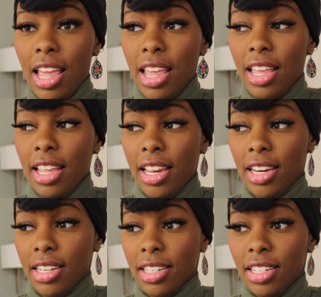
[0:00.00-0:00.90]

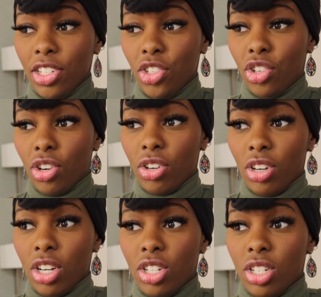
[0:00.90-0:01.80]
and
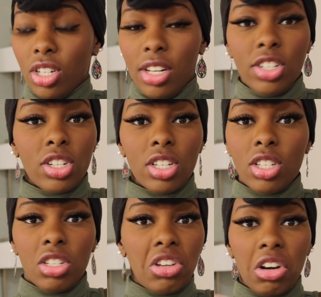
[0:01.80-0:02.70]
it
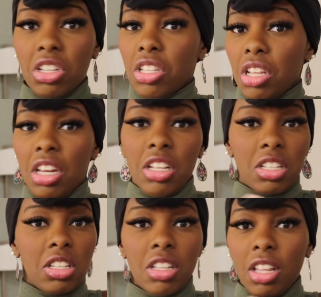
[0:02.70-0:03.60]
just starts, and
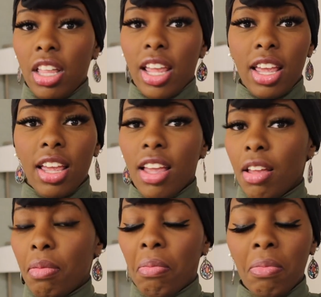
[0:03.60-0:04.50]
it's like
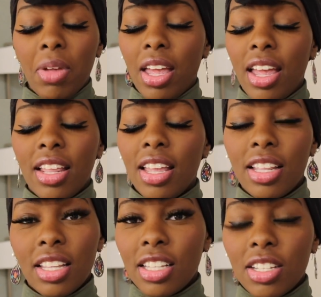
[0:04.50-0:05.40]

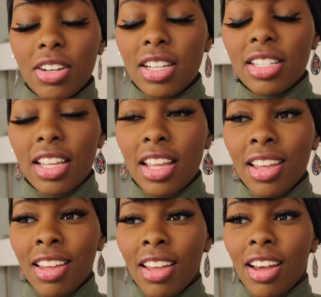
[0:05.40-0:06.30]
it's crazy.
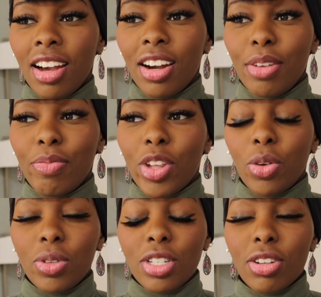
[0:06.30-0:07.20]
It
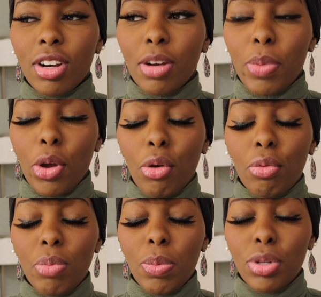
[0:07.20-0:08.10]
only started about
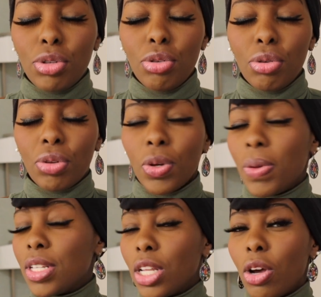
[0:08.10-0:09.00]
maybe 2 or 3
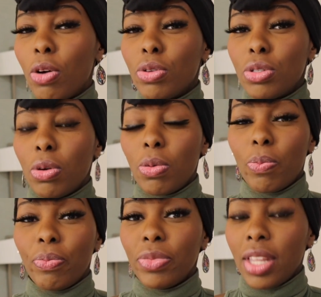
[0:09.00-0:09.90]
weeks ago, so
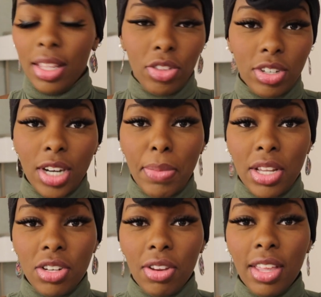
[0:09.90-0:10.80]
third
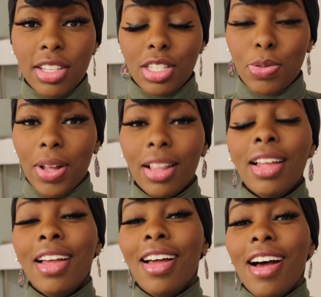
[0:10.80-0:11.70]
trimester things as well.
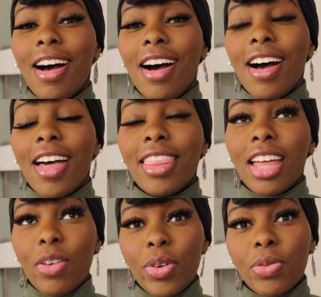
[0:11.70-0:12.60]

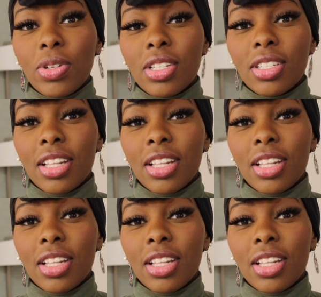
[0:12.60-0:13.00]
That one's